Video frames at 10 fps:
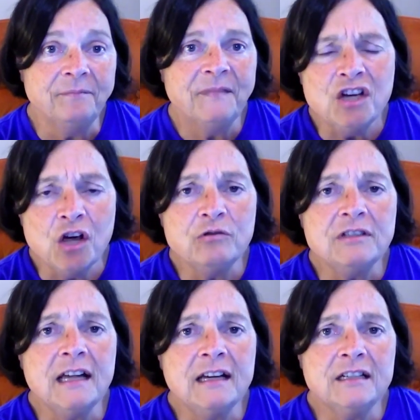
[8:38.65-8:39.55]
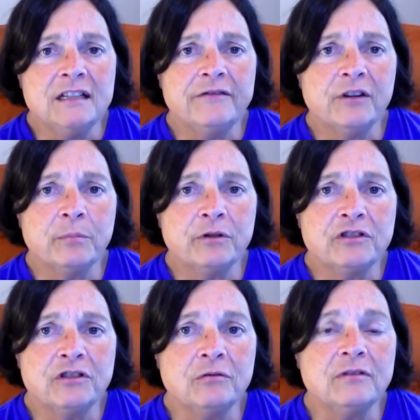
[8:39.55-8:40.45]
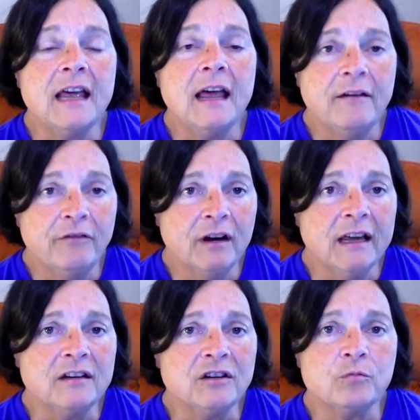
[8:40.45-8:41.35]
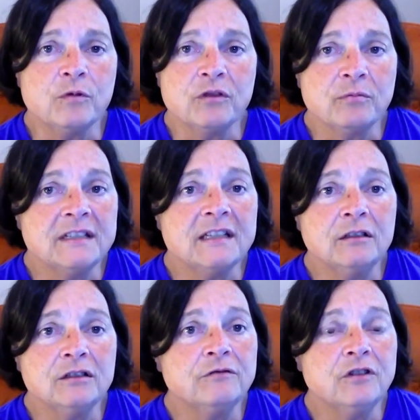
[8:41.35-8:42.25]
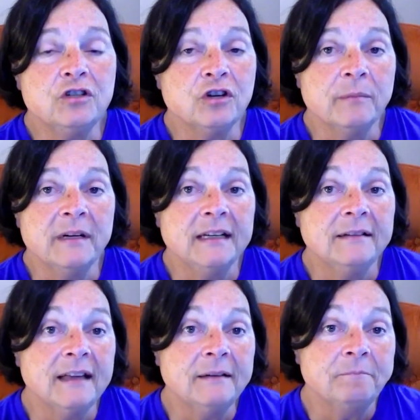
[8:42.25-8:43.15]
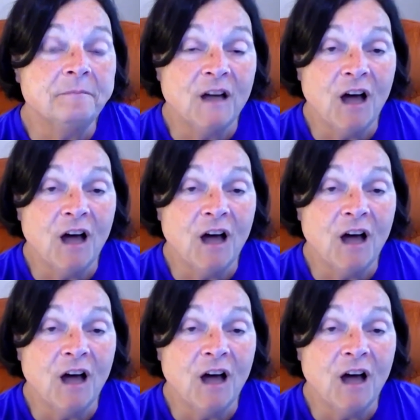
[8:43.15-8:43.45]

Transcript: No scientific pursuit ever ended with the result of determining that